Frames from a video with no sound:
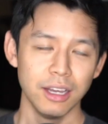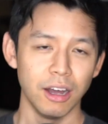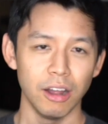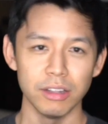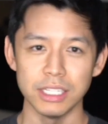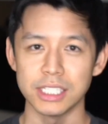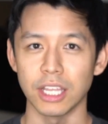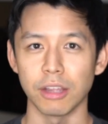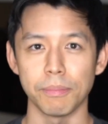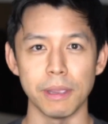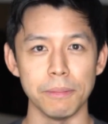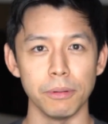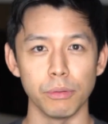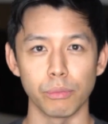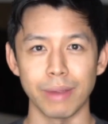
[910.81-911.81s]
all these other
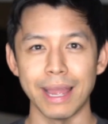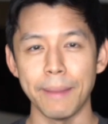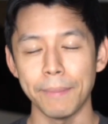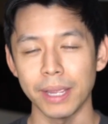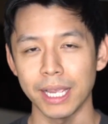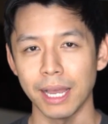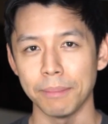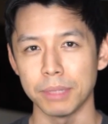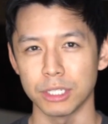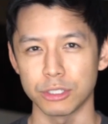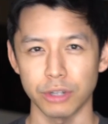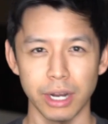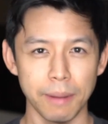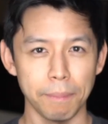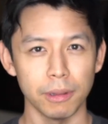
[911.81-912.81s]
people ramping up to
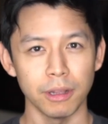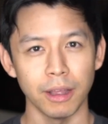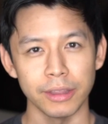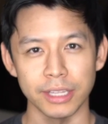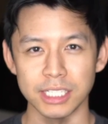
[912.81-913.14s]
try to plot